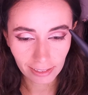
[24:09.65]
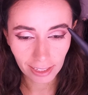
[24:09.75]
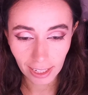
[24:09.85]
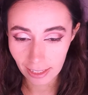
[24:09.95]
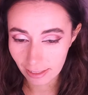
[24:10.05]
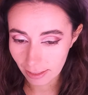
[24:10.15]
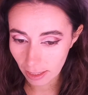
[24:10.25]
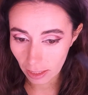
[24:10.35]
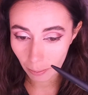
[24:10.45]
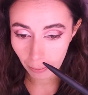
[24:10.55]
because
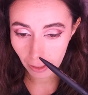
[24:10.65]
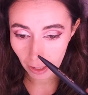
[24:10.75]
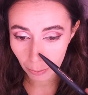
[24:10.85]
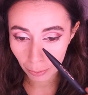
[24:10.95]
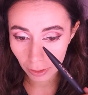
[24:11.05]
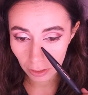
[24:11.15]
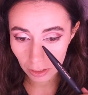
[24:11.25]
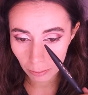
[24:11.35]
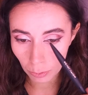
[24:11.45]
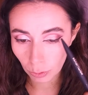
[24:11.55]
it applied really
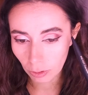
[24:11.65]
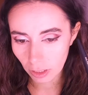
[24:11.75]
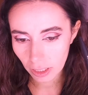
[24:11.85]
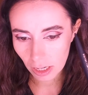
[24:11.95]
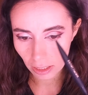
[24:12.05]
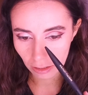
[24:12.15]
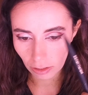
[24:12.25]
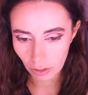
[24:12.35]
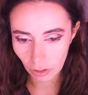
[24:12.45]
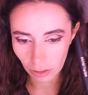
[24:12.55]
smoothly
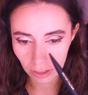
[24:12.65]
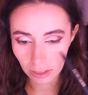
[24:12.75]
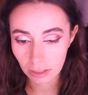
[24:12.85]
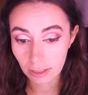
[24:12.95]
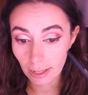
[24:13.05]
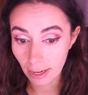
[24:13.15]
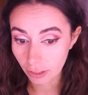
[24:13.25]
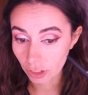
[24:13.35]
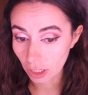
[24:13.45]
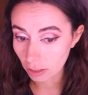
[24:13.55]
under all this
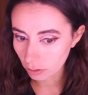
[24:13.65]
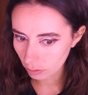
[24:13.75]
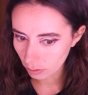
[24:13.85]
eyeshadow.